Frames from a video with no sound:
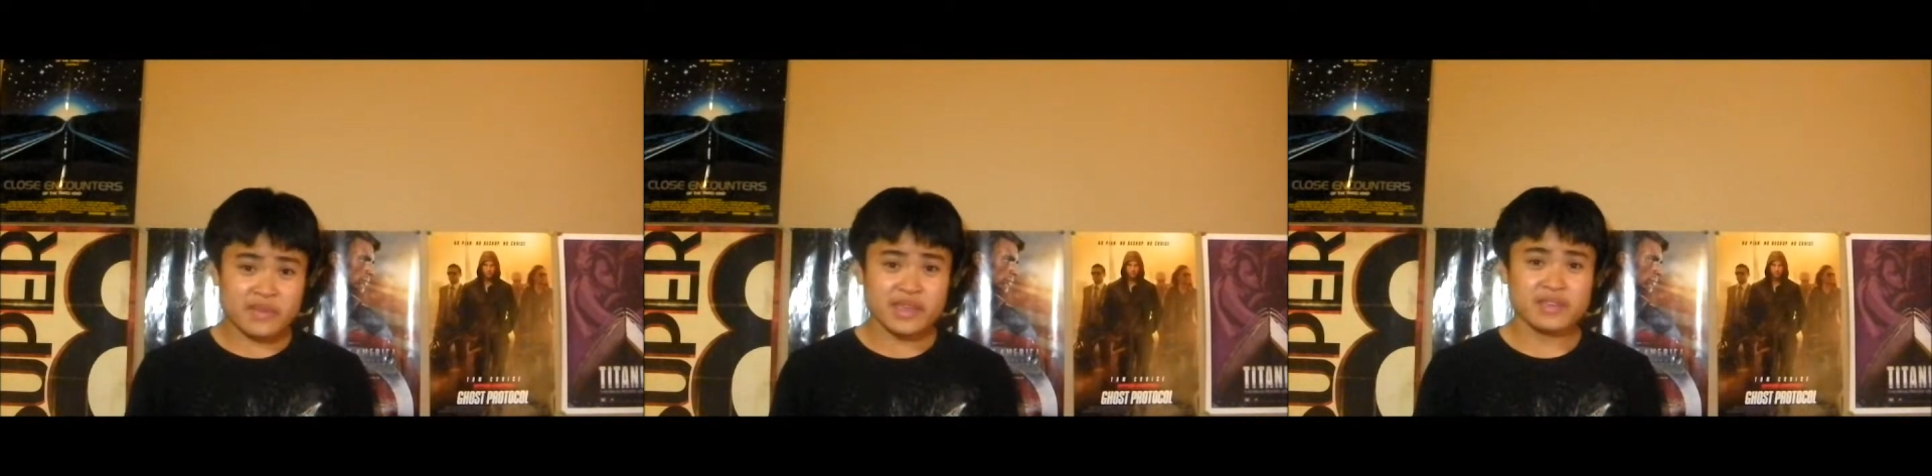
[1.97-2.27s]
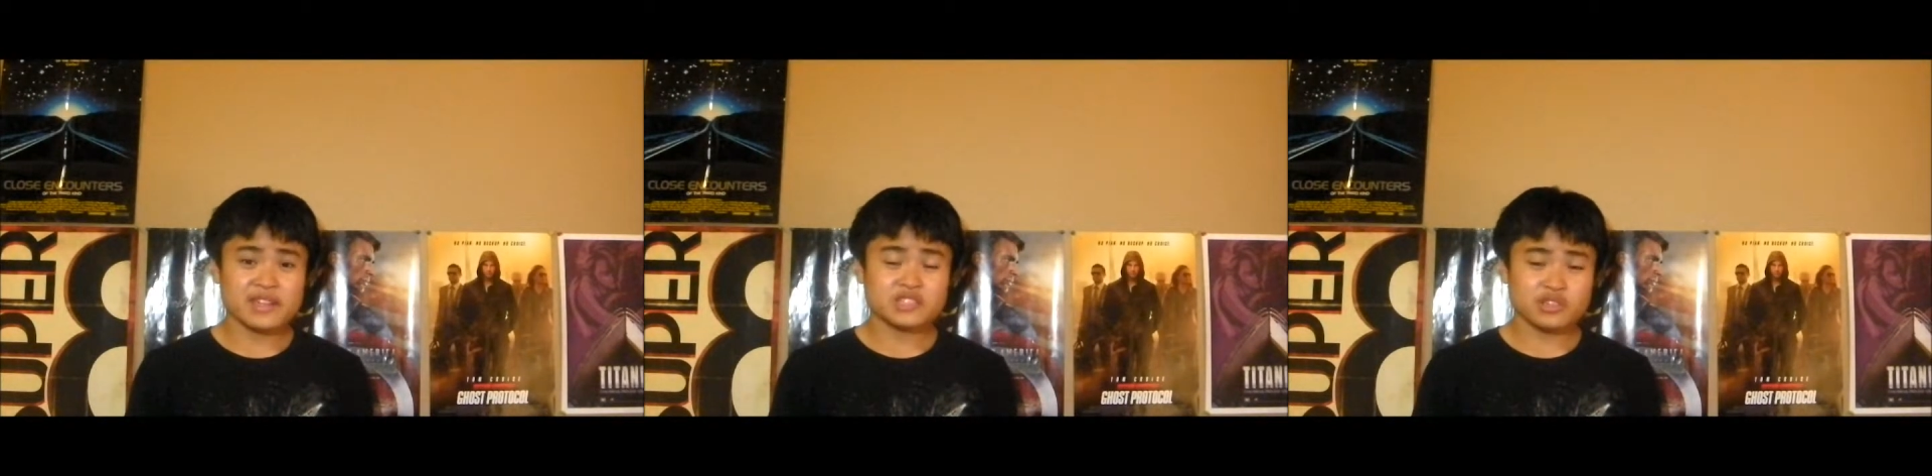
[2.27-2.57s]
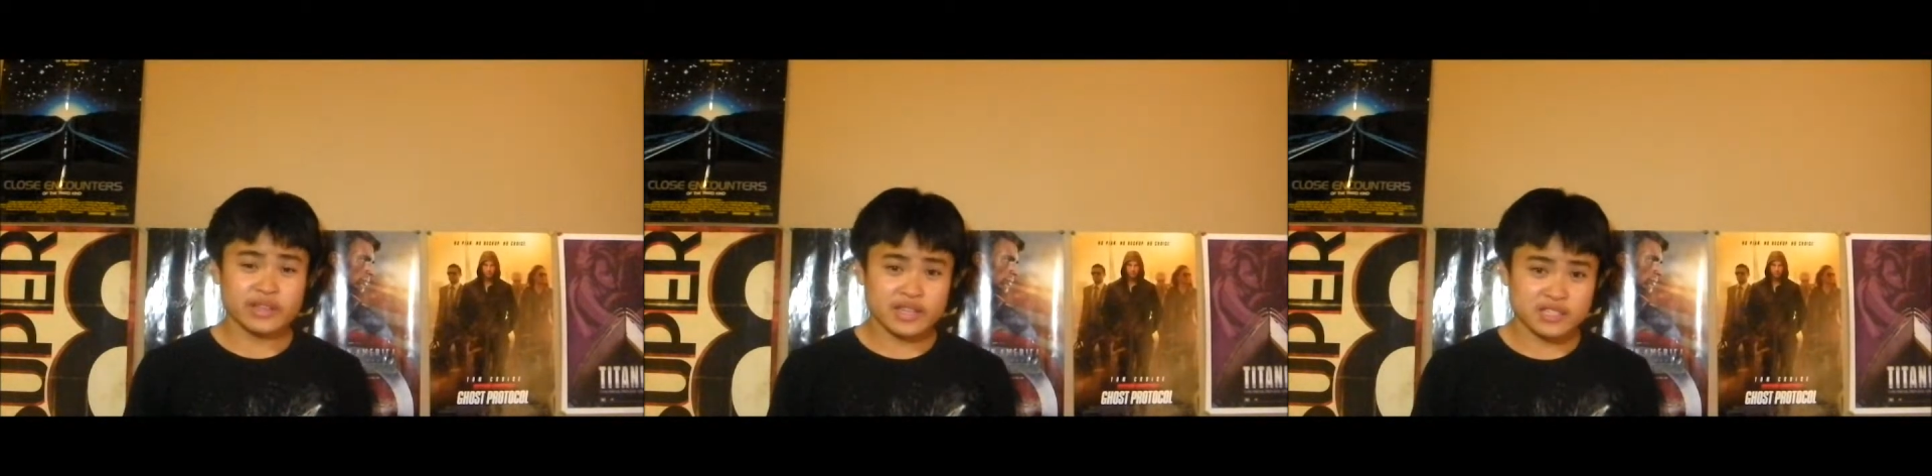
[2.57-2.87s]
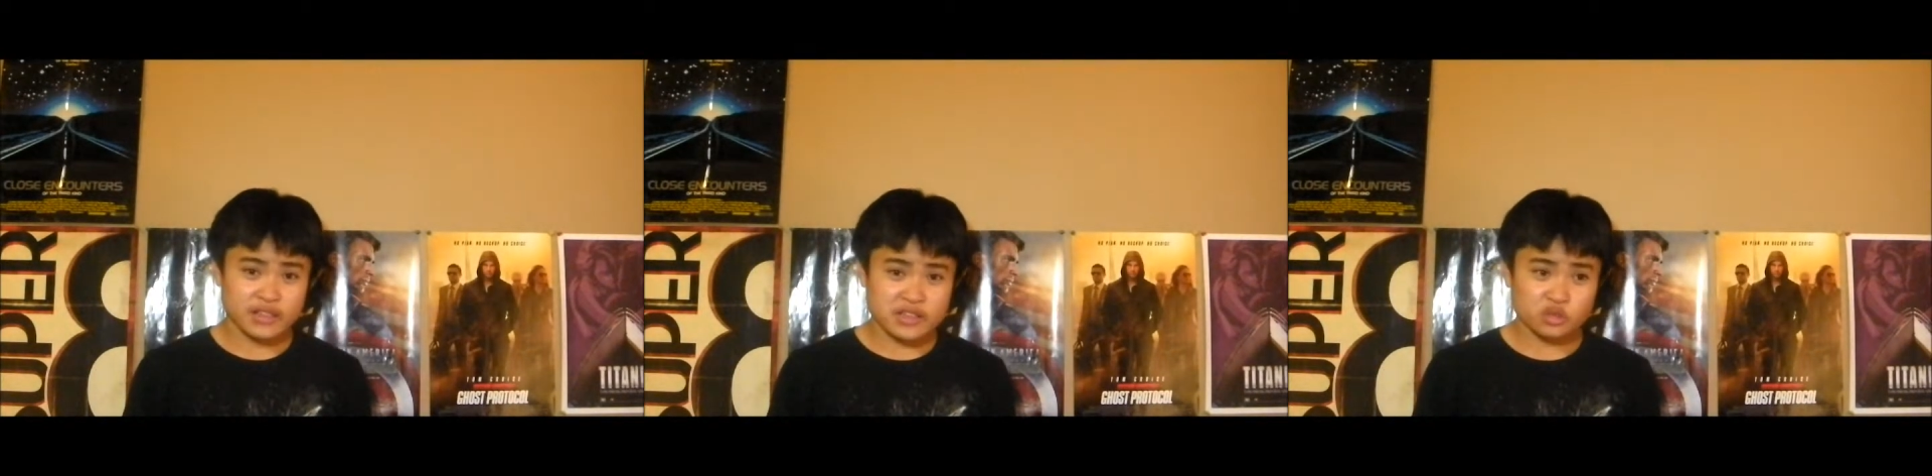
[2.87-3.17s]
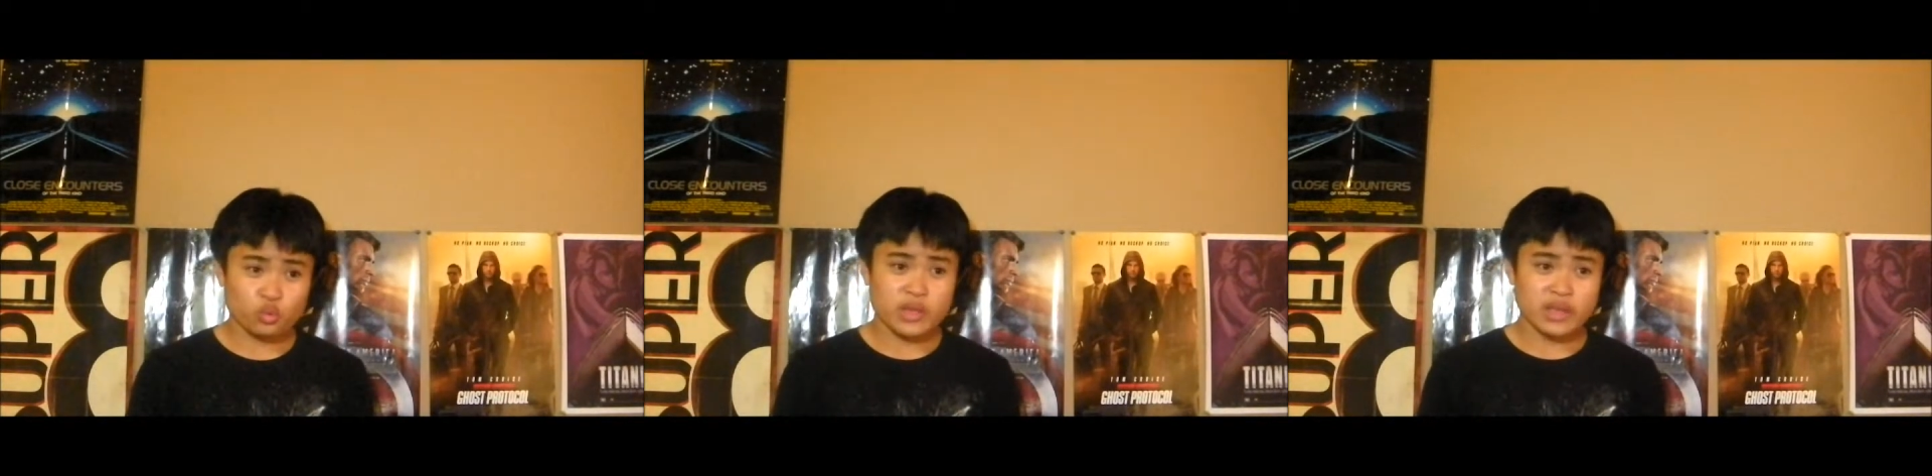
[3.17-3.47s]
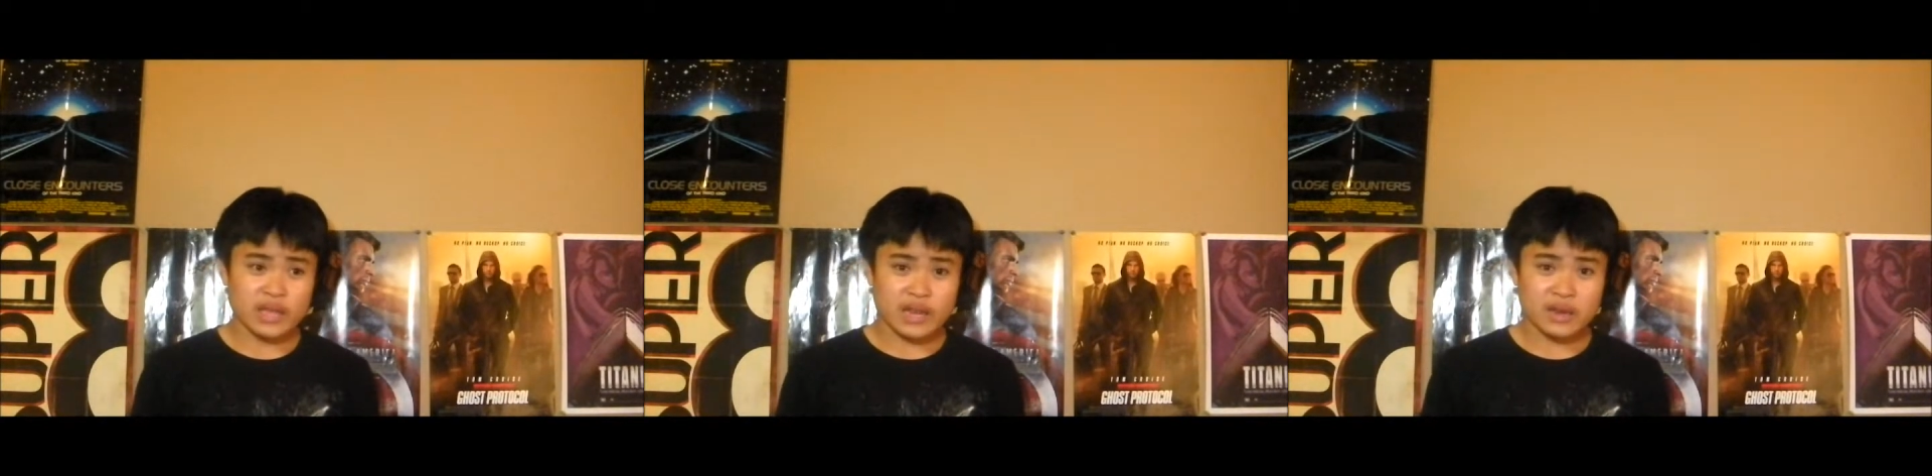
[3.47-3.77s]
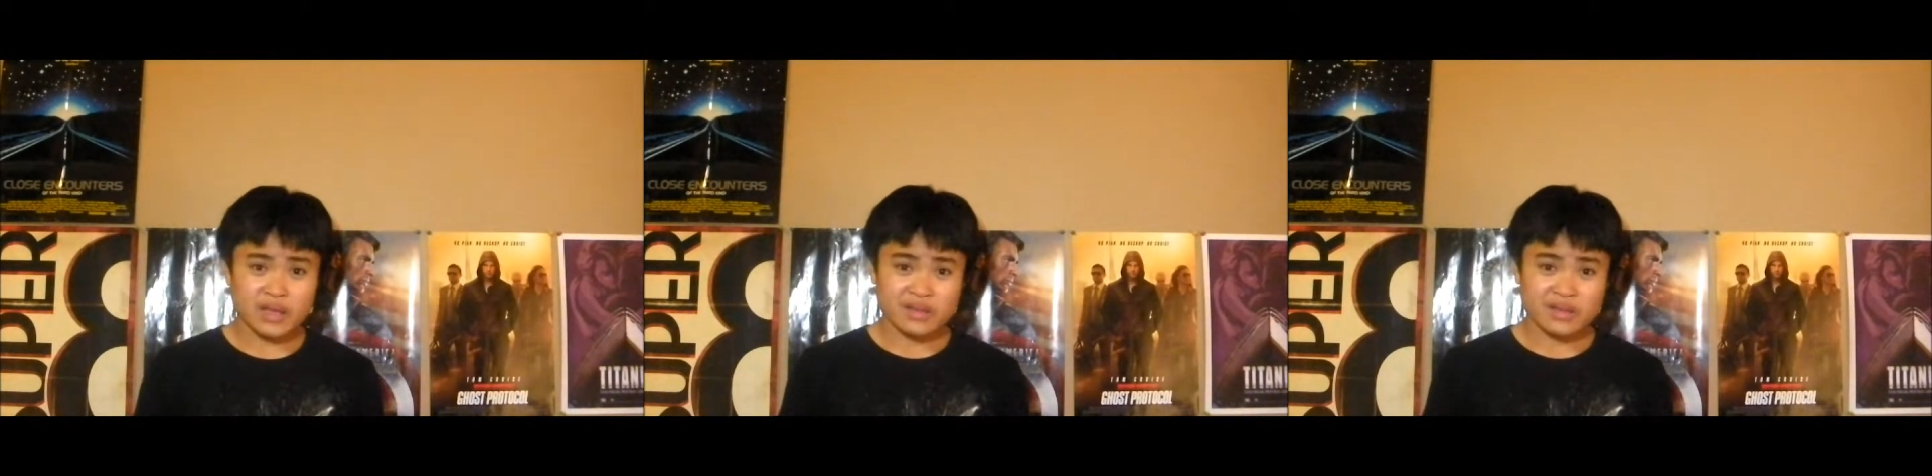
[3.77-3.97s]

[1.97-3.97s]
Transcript: making its release this weekend,